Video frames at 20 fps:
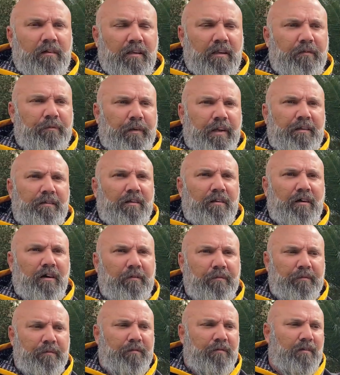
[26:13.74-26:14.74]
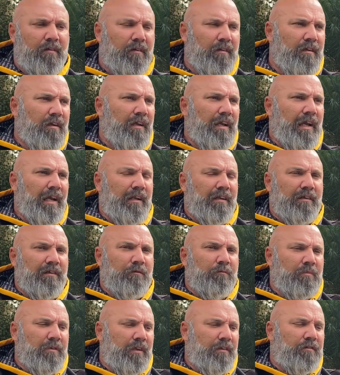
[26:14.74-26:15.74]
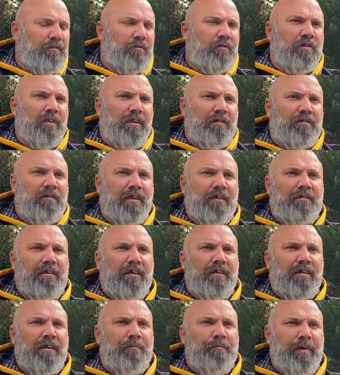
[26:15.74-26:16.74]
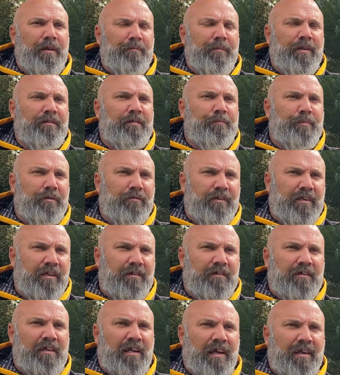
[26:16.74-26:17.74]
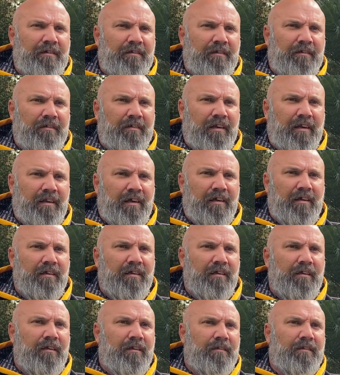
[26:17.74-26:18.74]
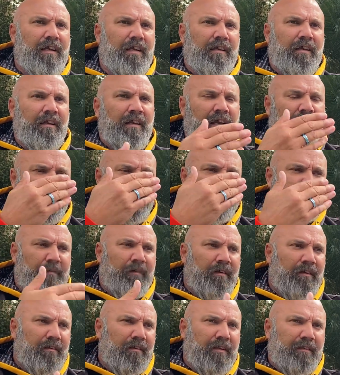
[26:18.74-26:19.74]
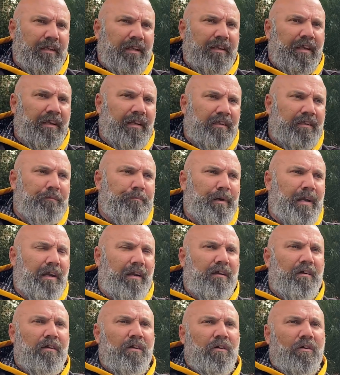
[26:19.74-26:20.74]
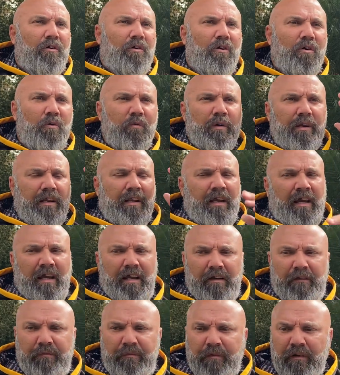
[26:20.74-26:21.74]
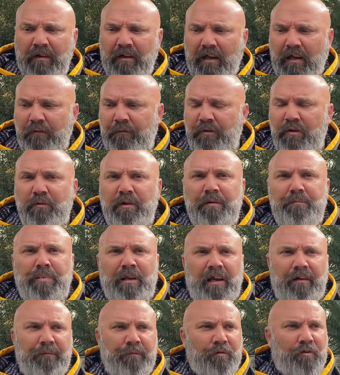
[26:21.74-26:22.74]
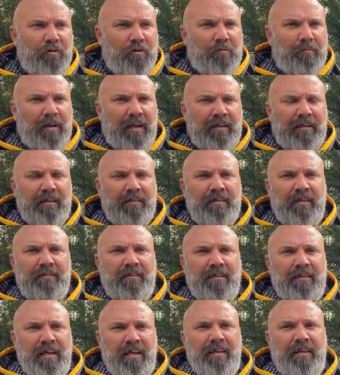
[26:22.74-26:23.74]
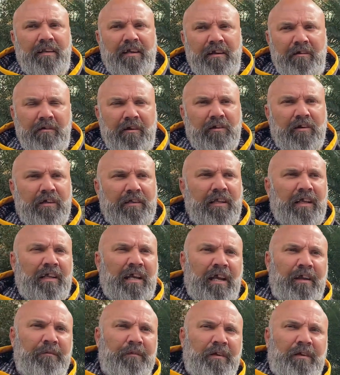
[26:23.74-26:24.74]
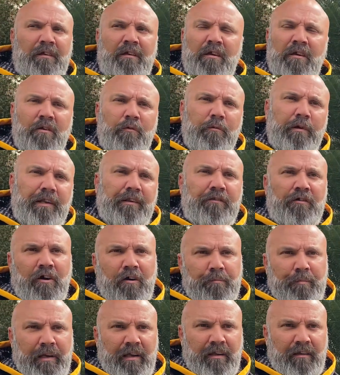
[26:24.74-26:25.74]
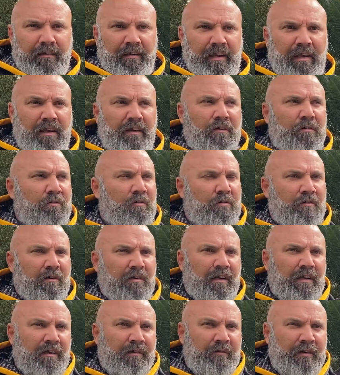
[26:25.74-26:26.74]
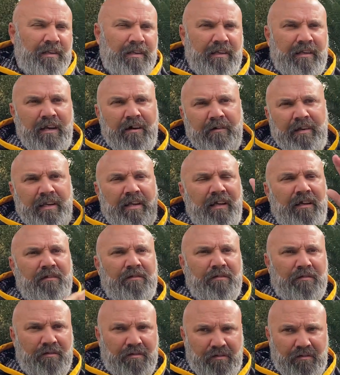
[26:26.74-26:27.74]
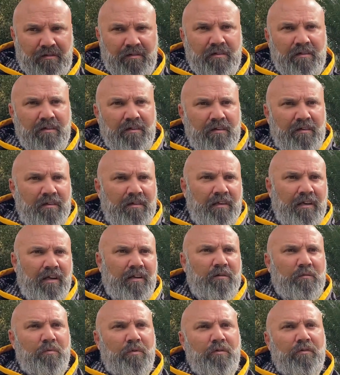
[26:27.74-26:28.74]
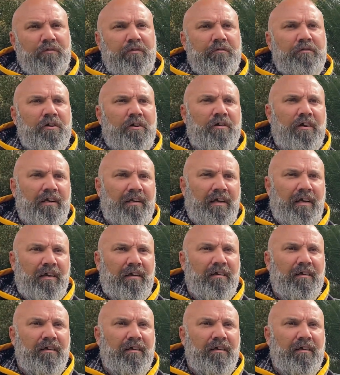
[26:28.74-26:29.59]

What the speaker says: Let's fence it off, and let's get a commitment to build the education centre that can have the decking at the back, or we can have a viewing platform at a designated area like they'd have at Red Top out there, or when you're going out to the walls of China.